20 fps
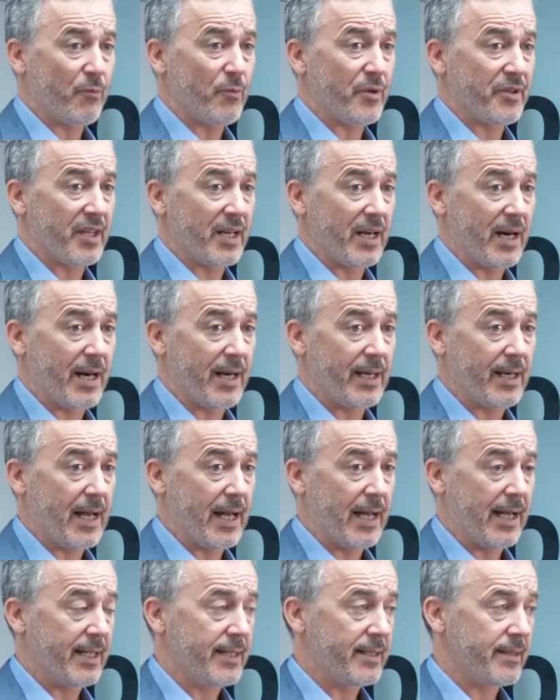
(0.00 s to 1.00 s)
with an iron
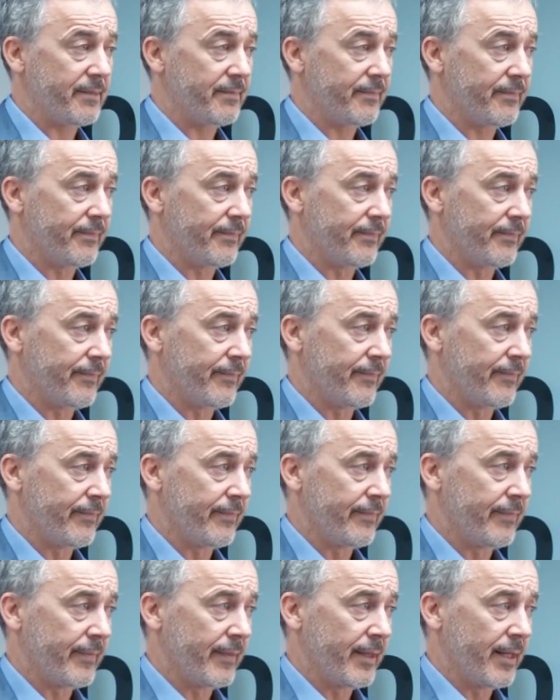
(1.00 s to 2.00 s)
hand.
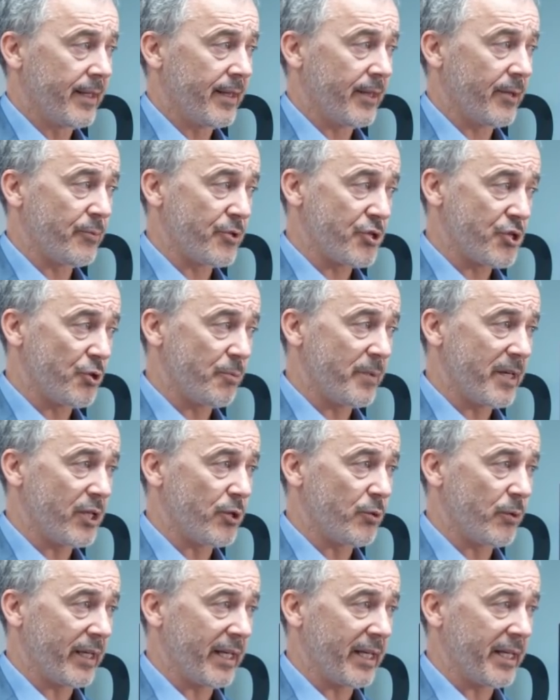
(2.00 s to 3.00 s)
There was nobody
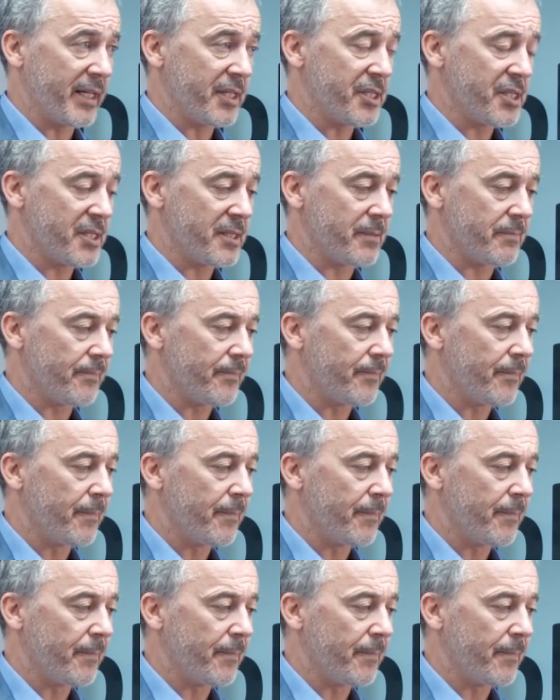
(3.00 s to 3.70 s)
going against him.